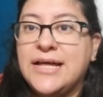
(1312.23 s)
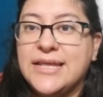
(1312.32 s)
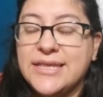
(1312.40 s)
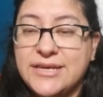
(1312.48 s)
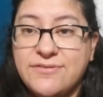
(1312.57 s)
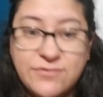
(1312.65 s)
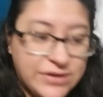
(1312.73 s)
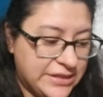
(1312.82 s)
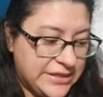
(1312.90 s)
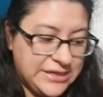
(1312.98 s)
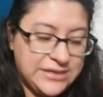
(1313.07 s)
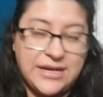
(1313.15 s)
live with
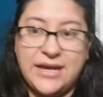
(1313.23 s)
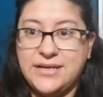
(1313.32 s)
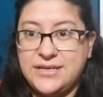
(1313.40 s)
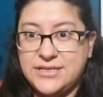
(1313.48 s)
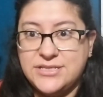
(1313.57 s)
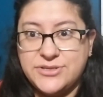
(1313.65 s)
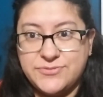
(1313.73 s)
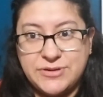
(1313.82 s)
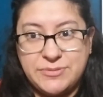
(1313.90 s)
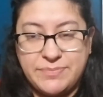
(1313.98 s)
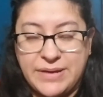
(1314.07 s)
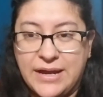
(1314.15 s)
it, I need to
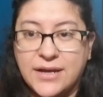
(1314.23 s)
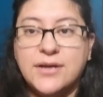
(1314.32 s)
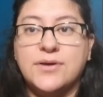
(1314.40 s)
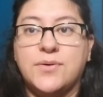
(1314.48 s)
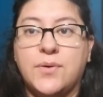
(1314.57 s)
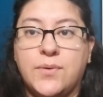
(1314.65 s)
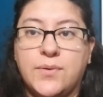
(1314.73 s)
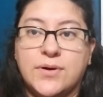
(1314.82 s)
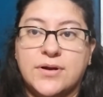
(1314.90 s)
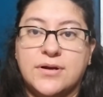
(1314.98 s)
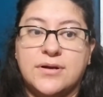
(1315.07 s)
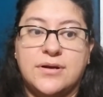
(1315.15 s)
rip back
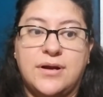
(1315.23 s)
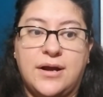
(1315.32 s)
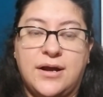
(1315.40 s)
or